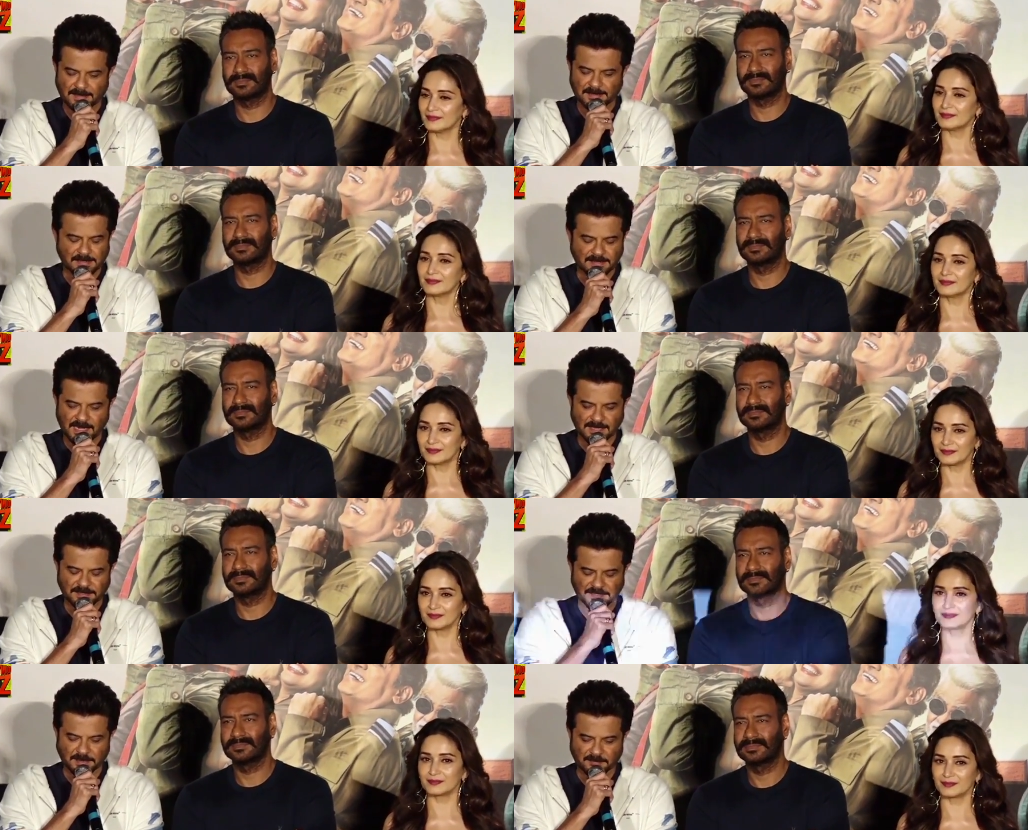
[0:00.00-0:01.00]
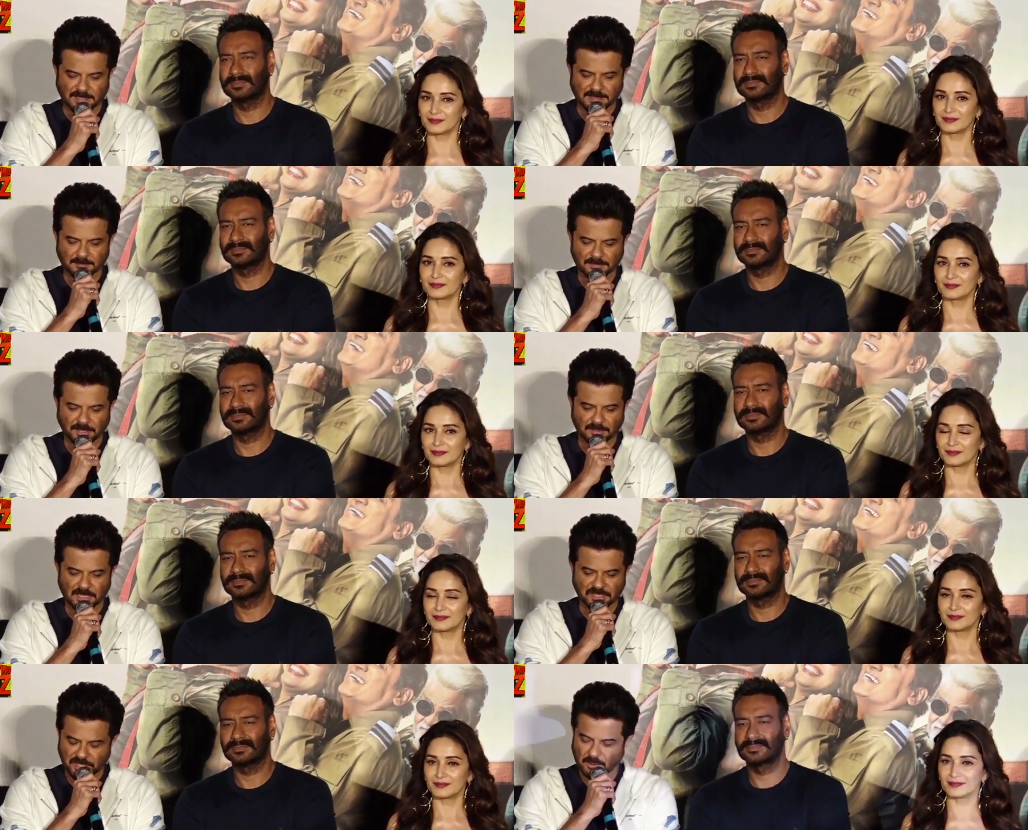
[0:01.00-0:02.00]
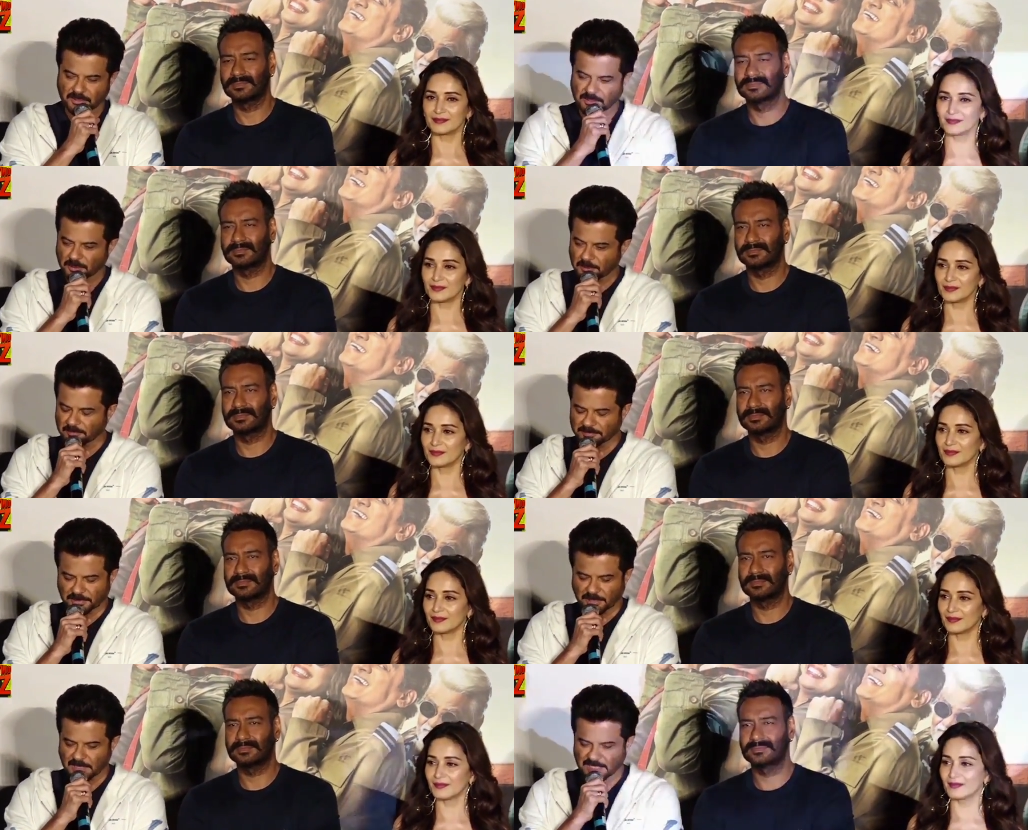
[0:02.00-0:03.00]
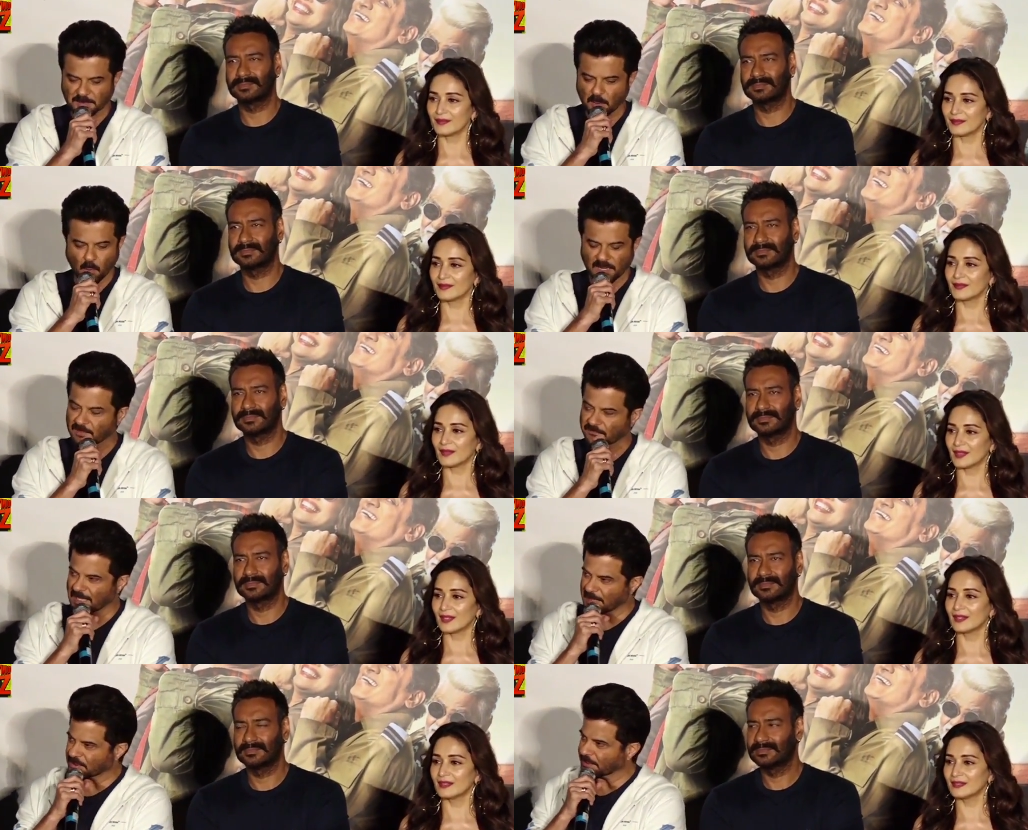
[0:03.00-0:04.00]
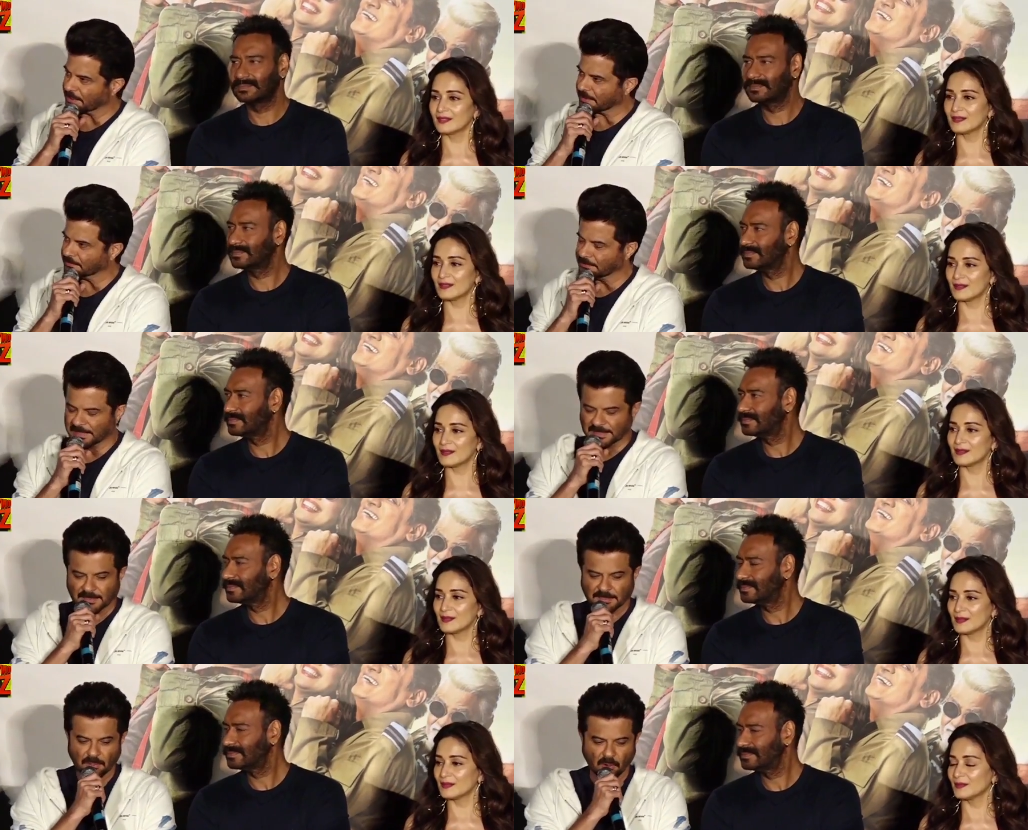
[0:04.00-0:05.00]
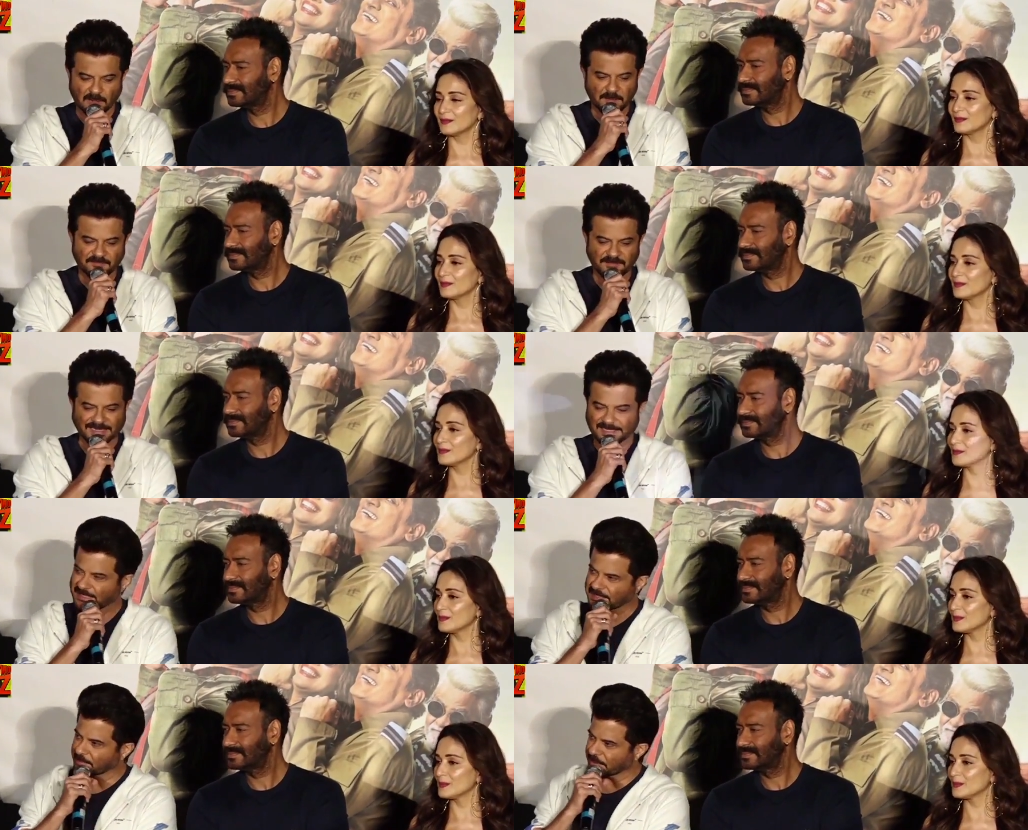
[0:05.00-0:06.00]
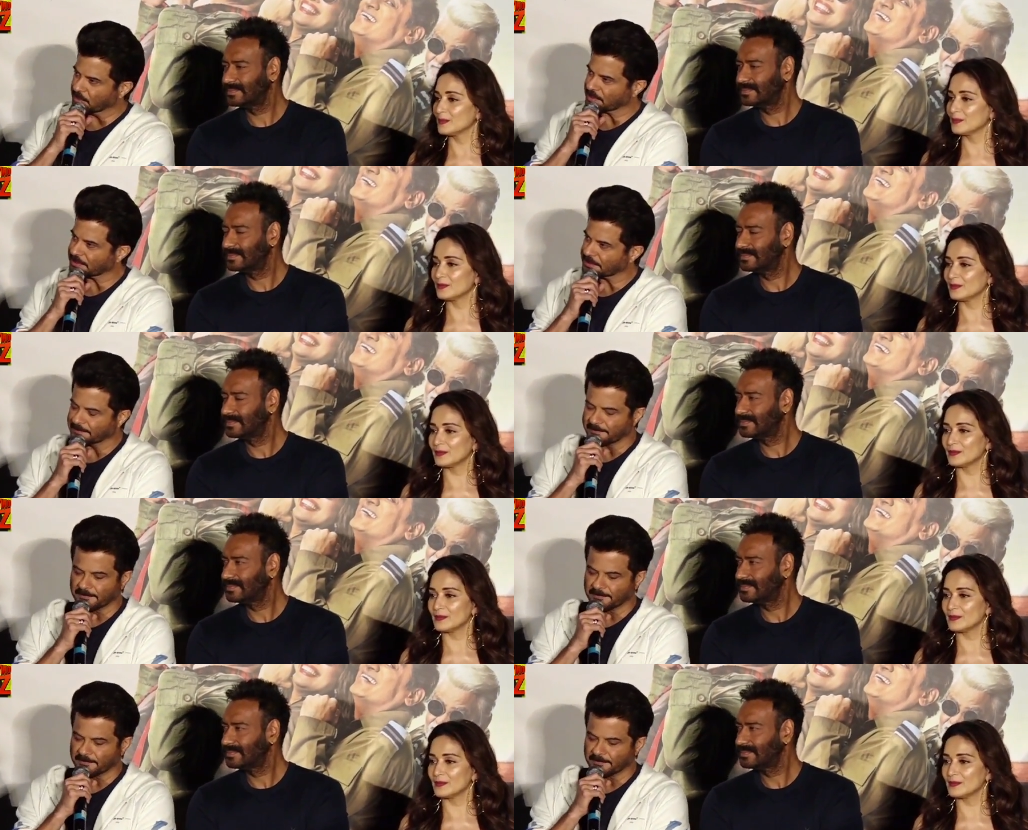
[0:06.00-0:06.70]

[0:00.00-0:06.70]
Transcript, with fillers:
Speaker 1: the entire team, and you know Ajay also, you know, has been wonderful. Absolutely, they all have been fantastic producers,